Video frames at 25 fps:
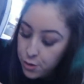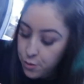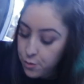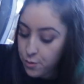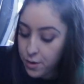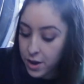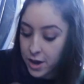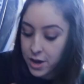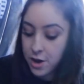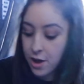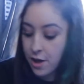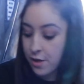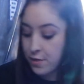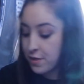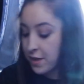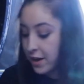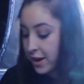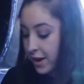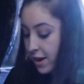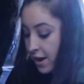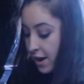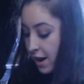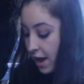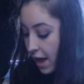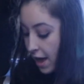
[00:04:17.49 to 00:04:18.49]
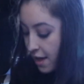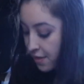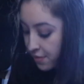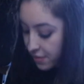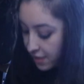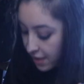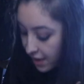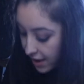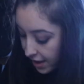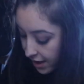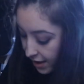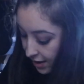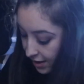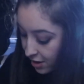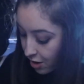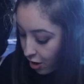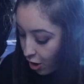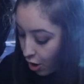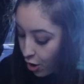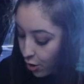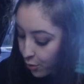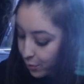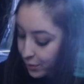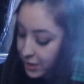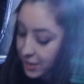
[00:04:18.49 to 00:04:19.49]
right on there, and then
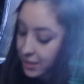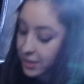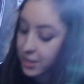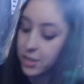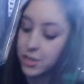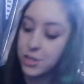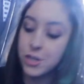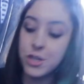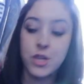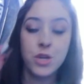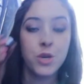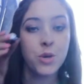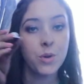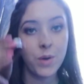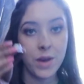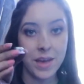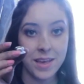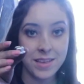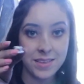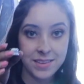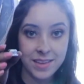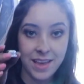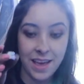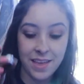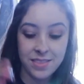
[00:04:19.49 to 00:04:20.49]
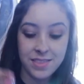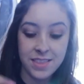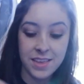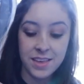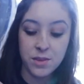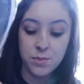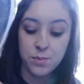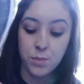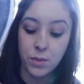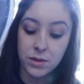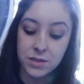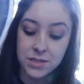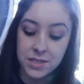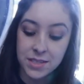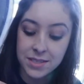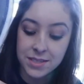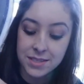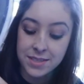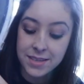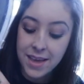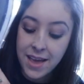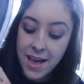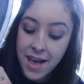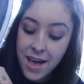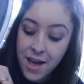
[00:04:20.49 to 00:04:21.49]
all we need to do is get this
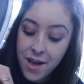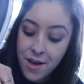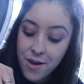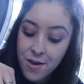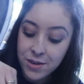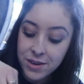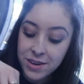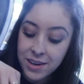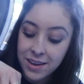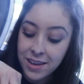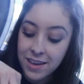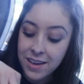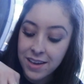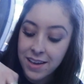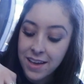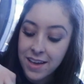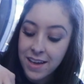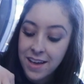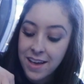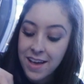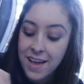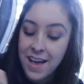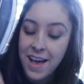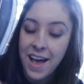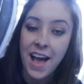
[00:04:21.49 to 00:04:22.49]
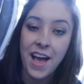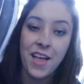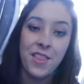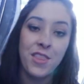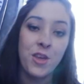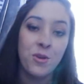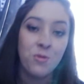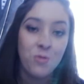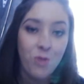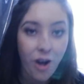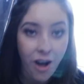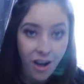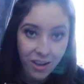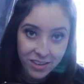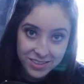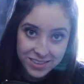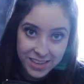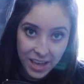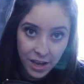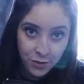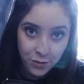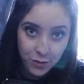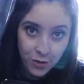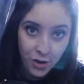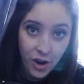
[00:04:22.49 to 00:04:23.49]
bolted down, and then we're all
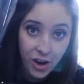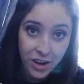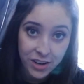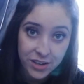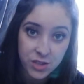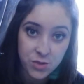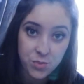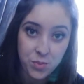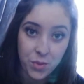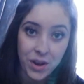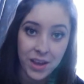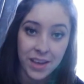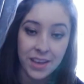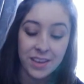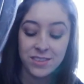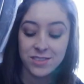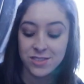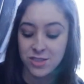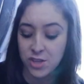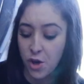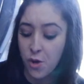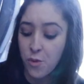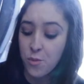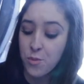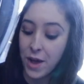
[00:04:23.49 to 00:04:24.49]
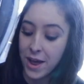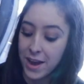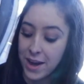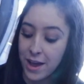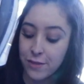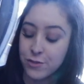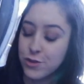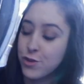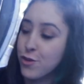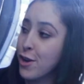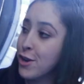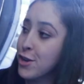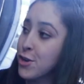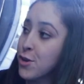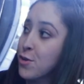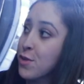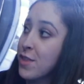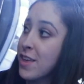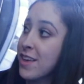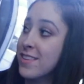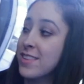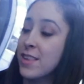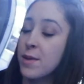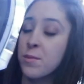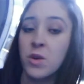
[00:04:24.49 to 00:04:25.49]
set for our springs. So right after I do
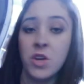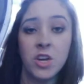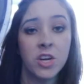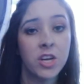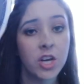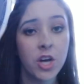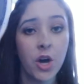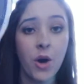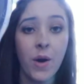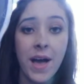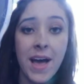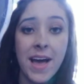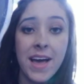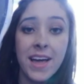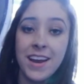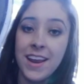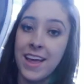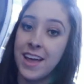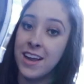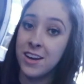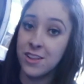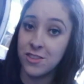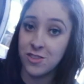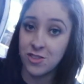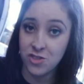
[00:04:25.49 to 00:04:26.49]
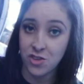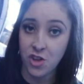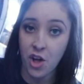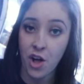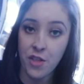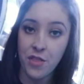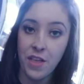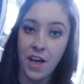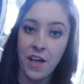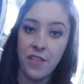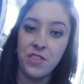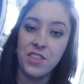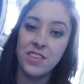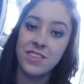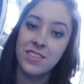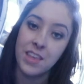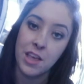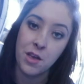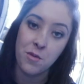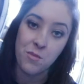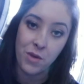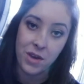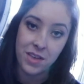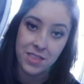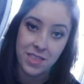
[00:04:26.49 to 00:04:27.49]
this, I'm going to go ahead and install that the
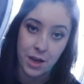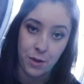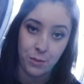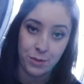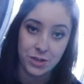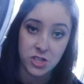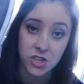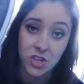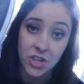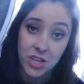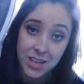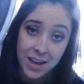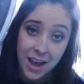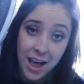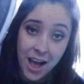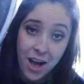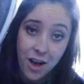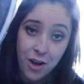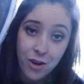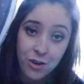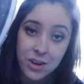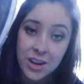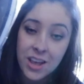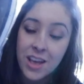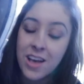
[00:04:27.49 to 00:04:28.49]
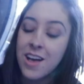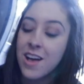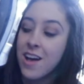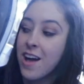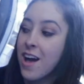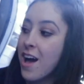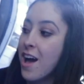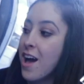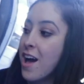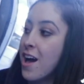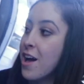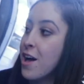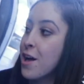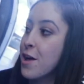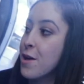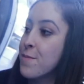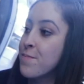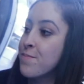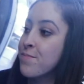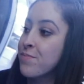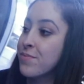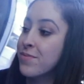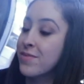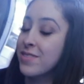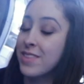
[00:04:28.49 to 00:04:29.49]
same way that we took it out.
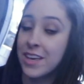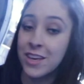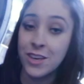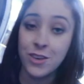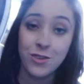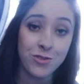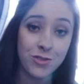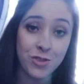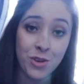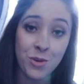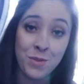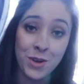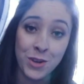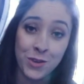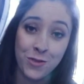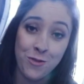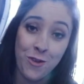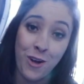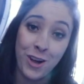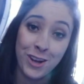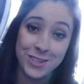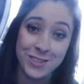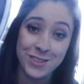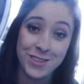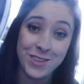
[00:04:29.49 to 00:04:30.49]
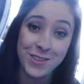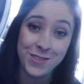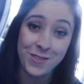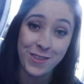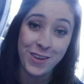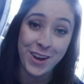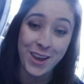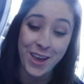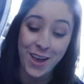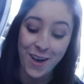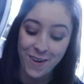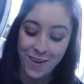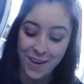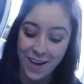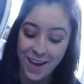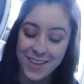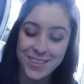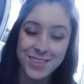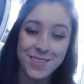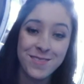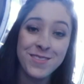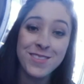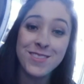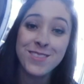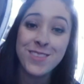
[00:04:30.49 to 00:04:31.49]
Thank you so much for watching this video, guys.
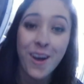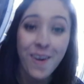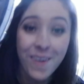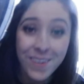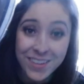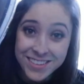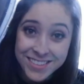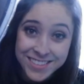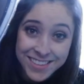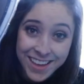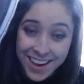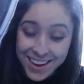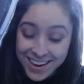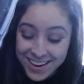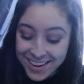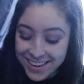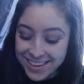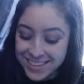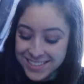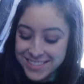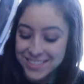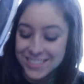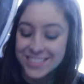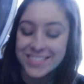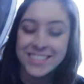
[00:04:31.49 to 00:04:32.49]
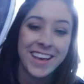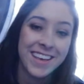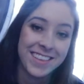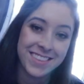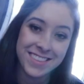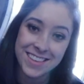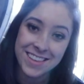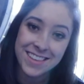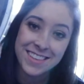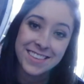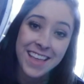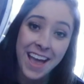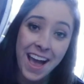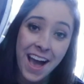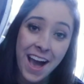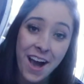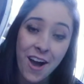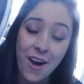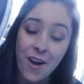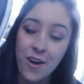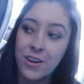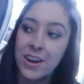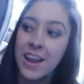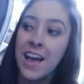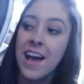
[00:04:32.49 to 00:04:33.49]
I'm so excited to test these
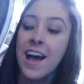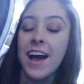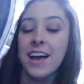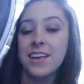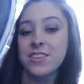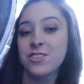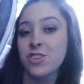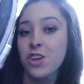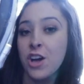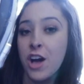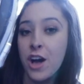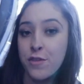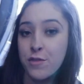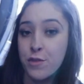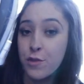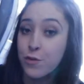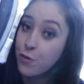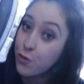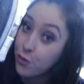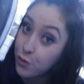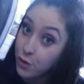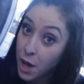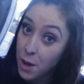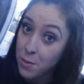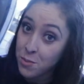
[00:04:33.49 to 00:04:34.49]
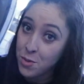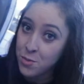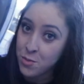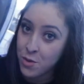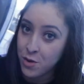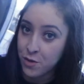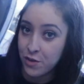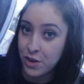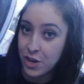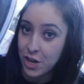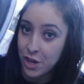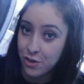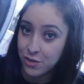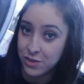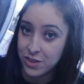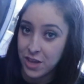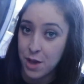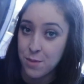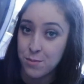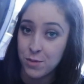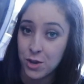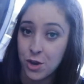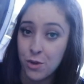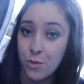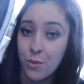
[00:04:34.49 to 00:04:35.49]
out. I still have a couple more videos
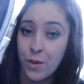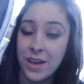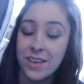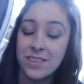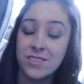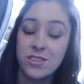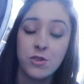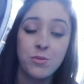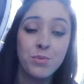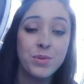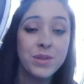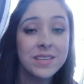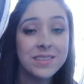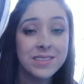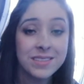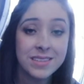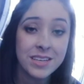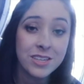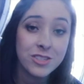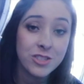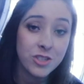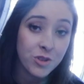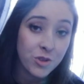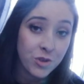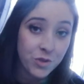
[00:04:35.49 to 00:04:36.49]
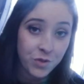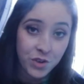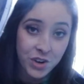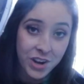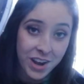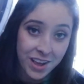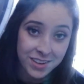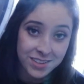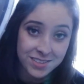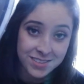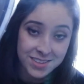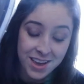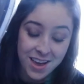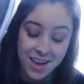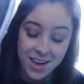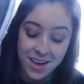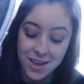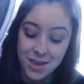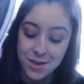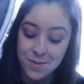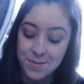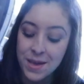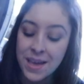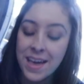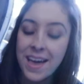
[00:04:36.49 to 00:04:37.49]
coming your way, so please stay tuned for next
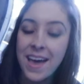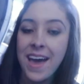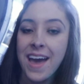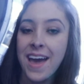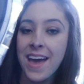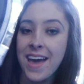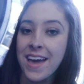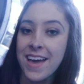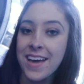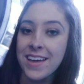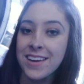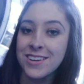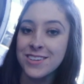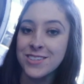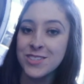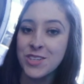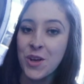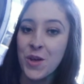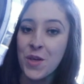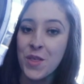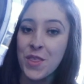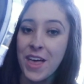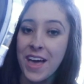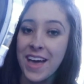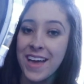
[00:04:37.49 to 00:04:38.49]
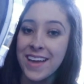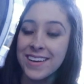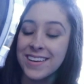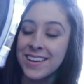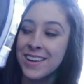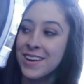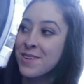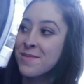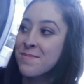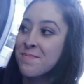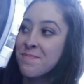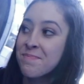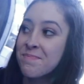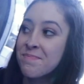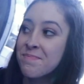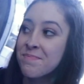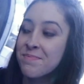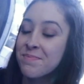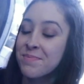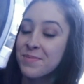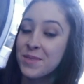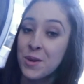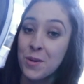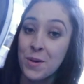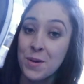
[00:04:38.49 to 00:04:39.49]
time. And until then,
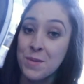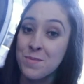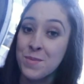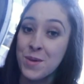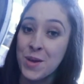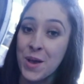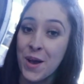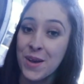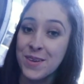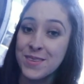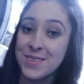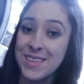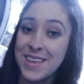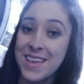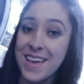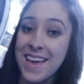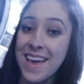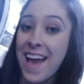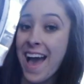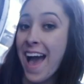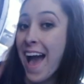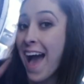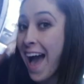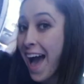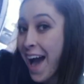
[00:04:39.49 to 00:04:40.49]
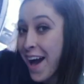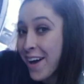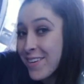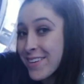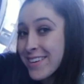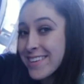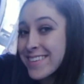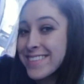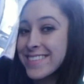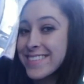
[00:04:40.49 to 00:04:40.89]
Queen BRZ out.